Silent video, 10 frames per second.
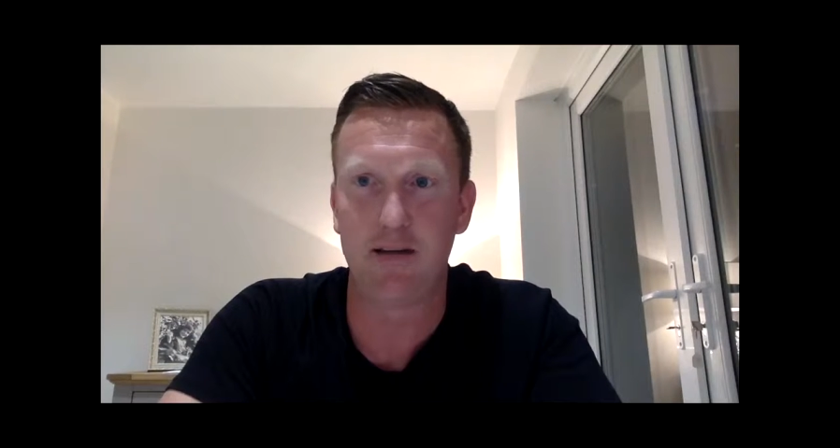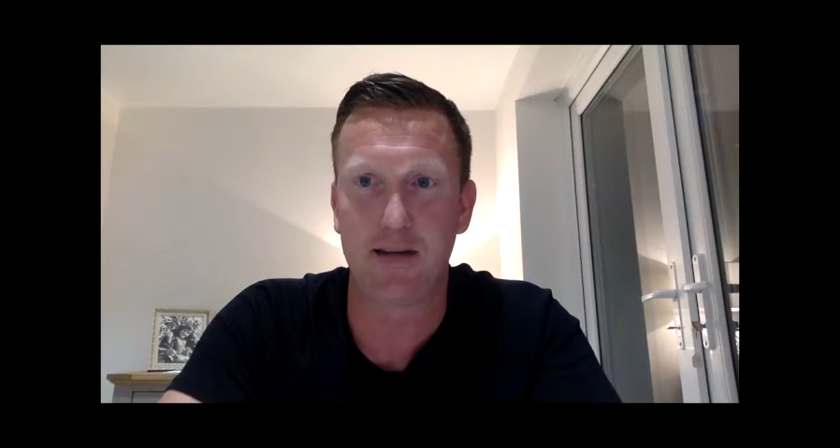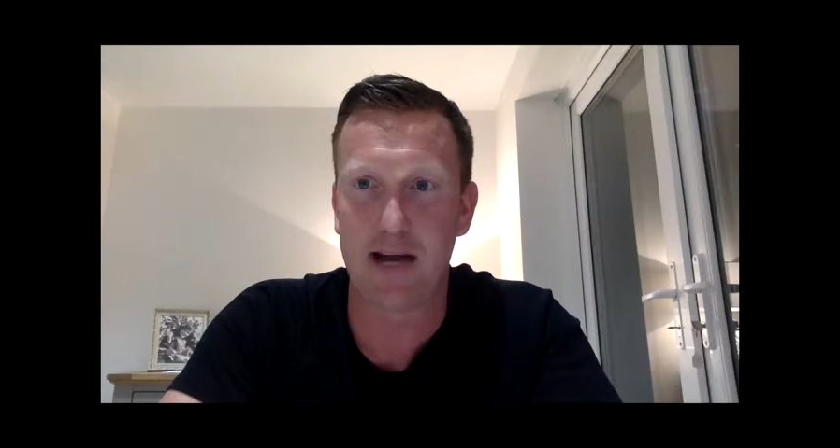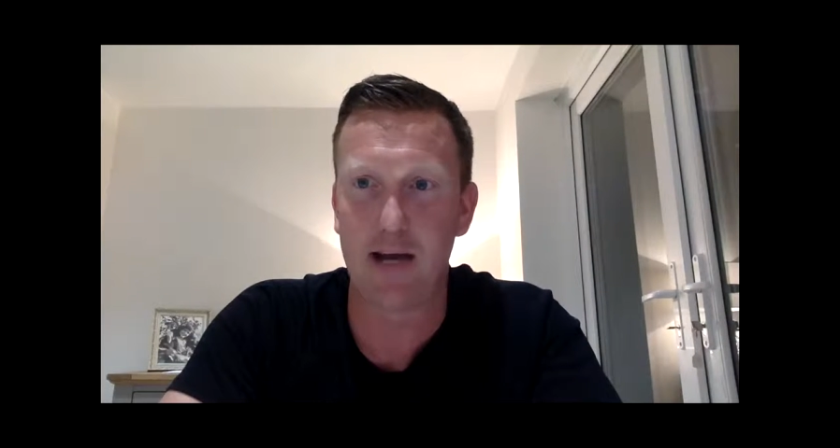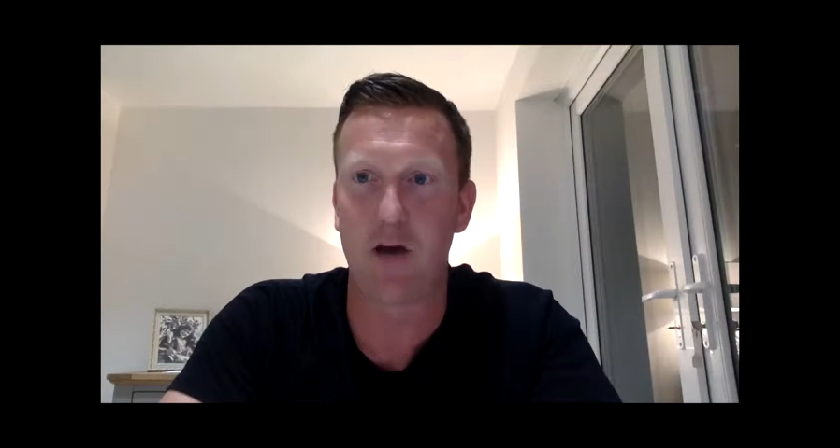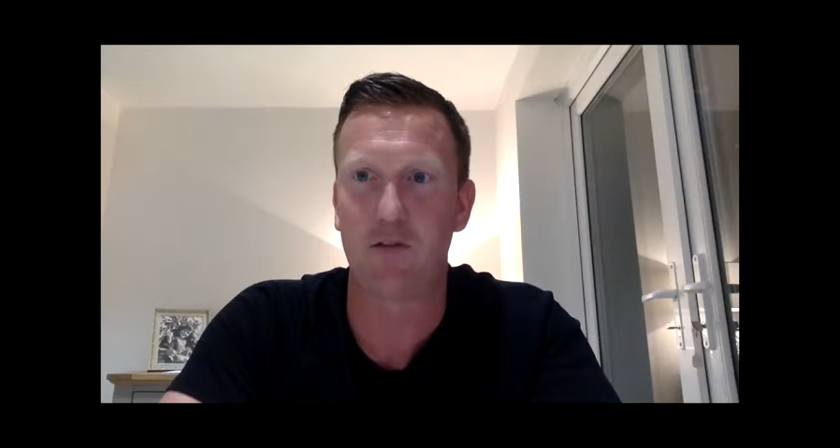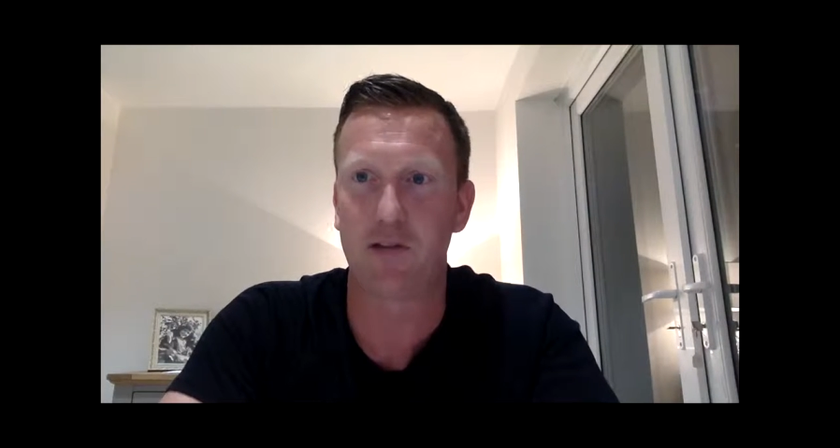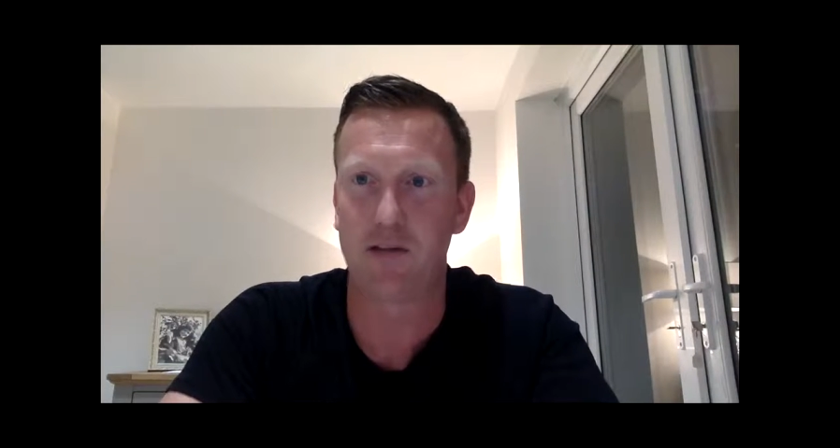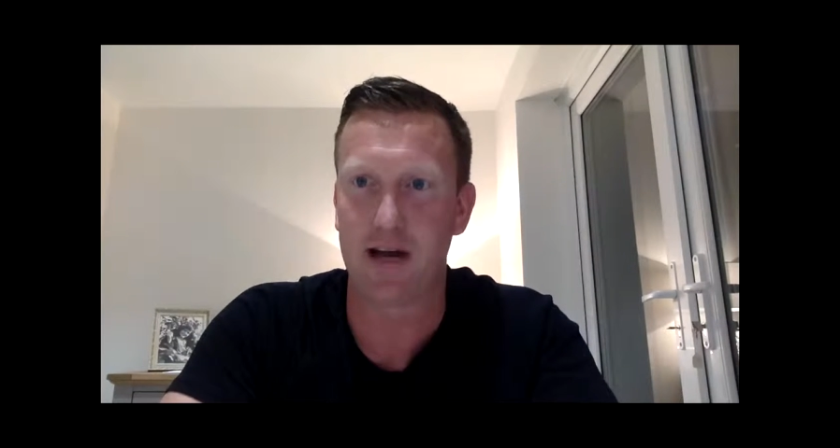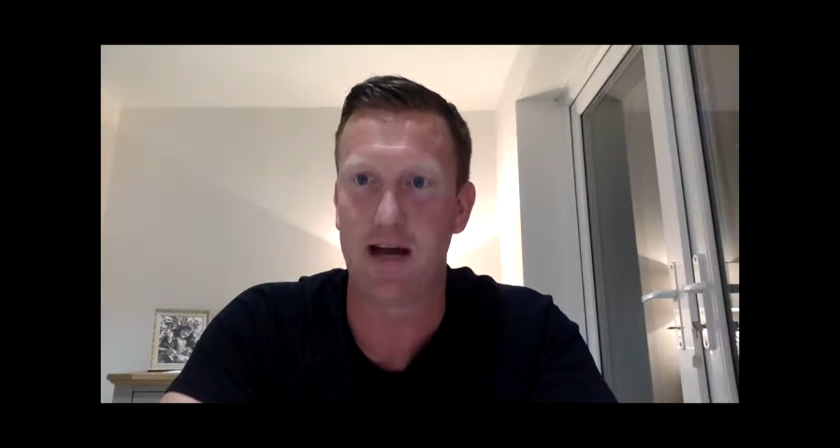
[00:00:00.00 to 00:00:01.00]
day
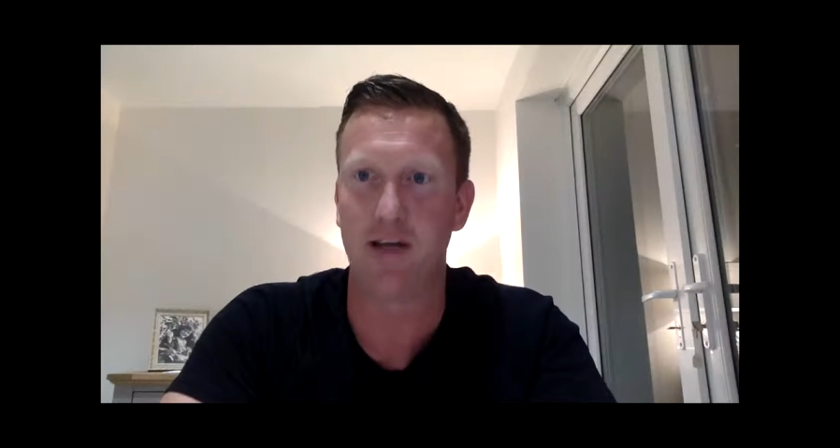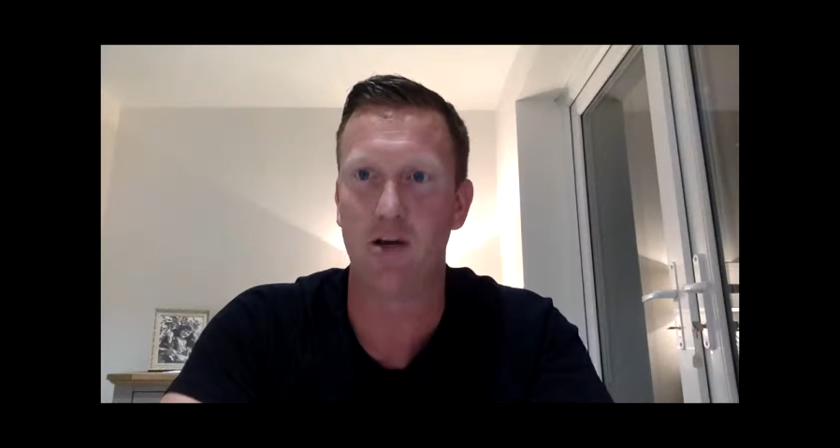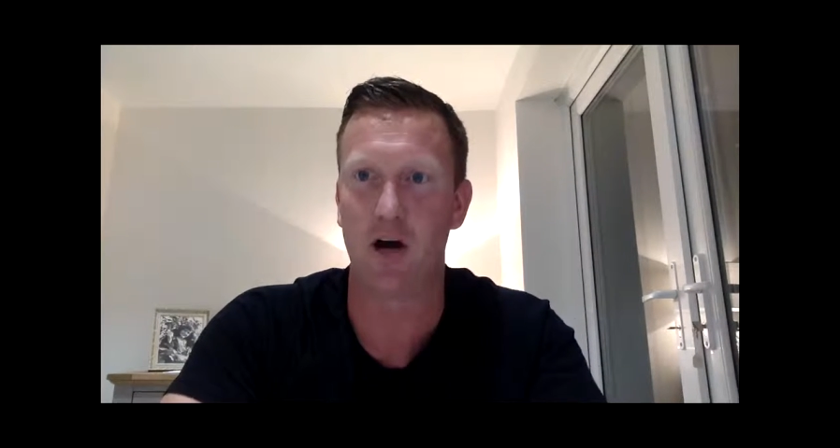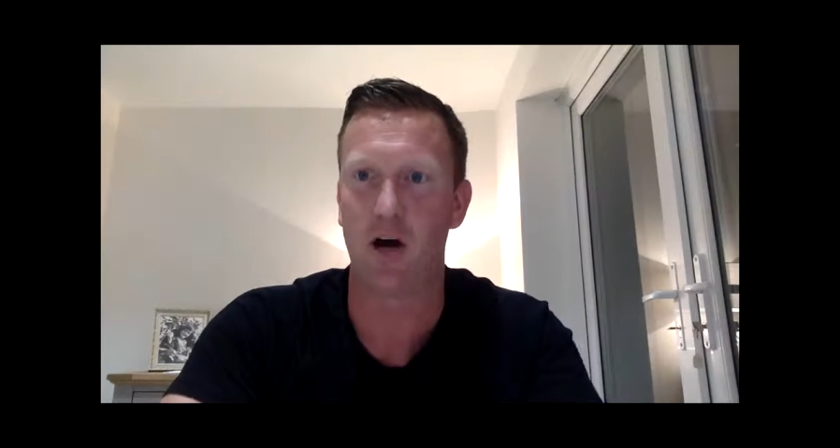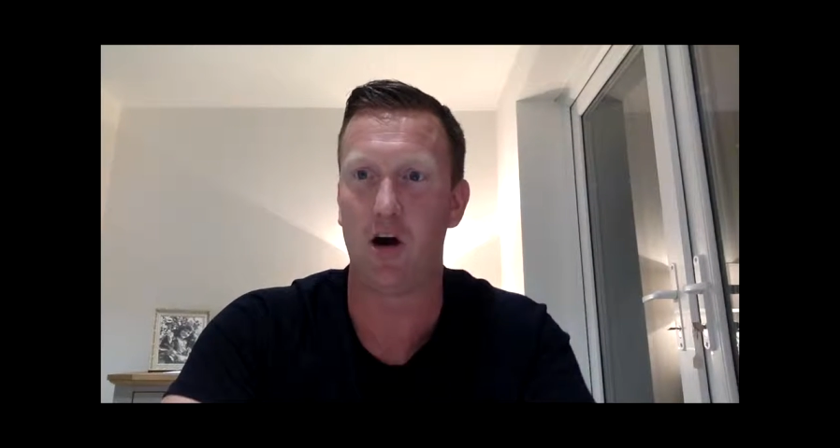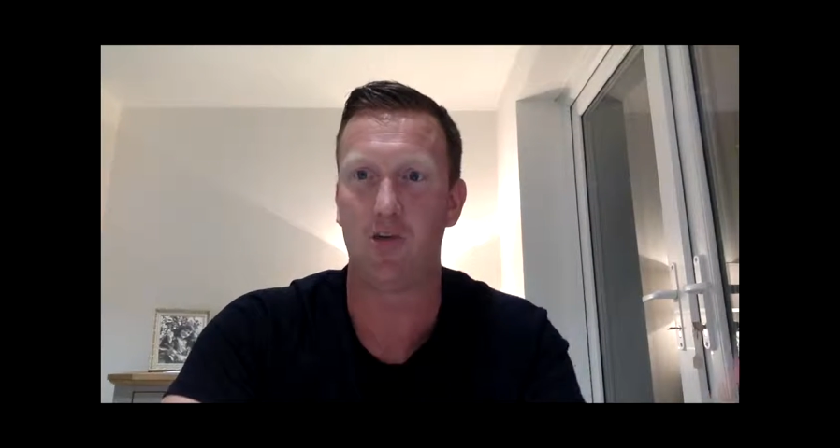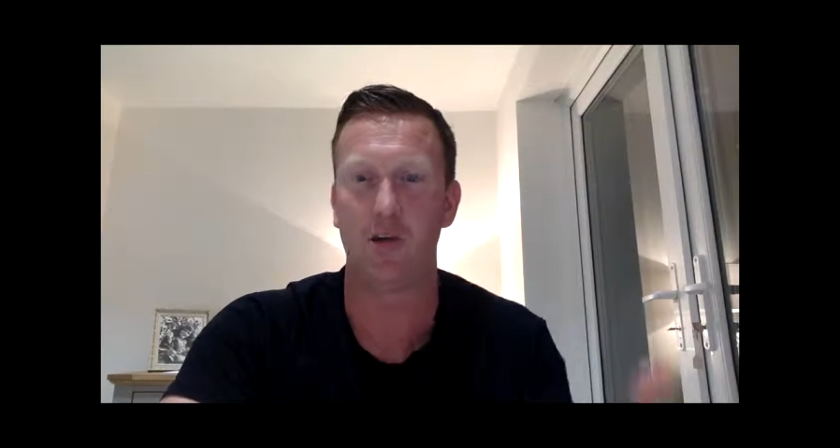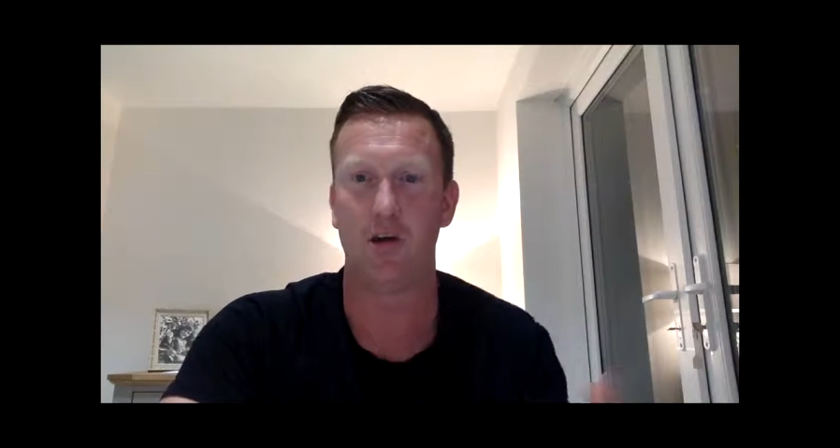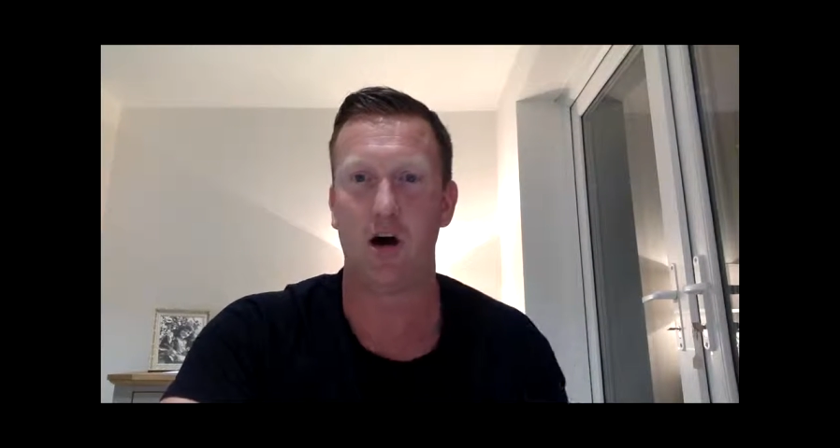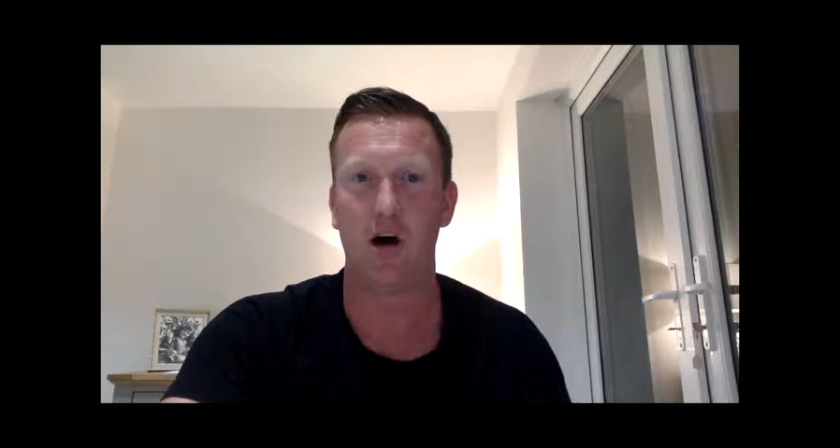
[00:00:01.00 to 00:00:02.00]
after day, night
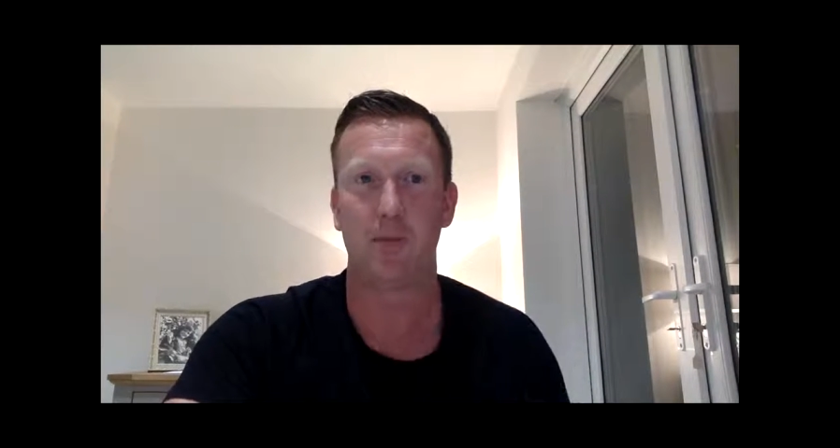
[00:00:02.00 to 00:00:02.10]
after night,